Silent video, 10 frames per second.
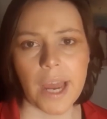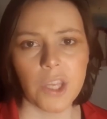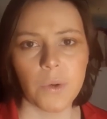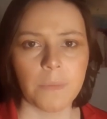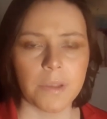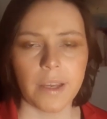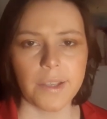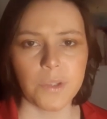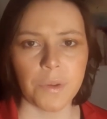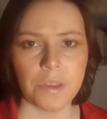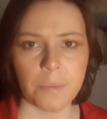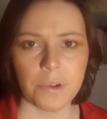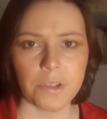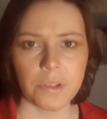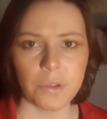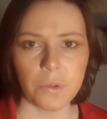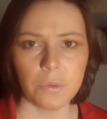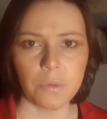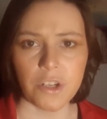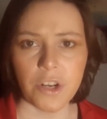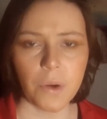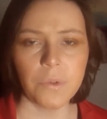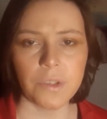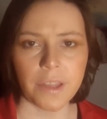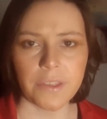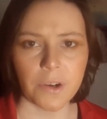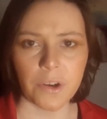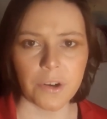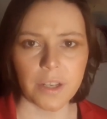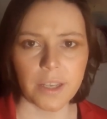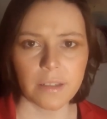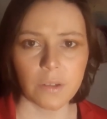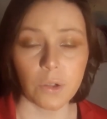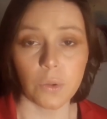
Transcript: But how do you empathize with a person who knows that they're hurting,